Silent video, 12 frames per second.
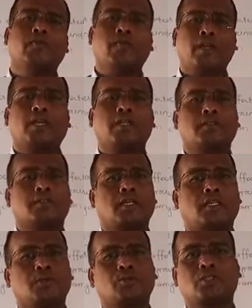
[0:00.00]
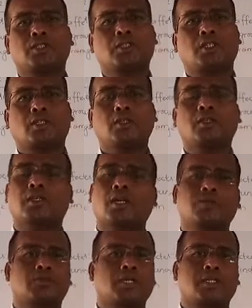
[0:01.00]
way they are using that
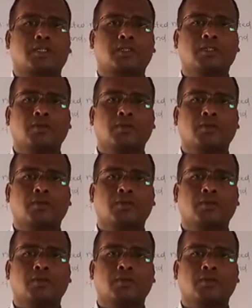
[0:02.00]
groundwater.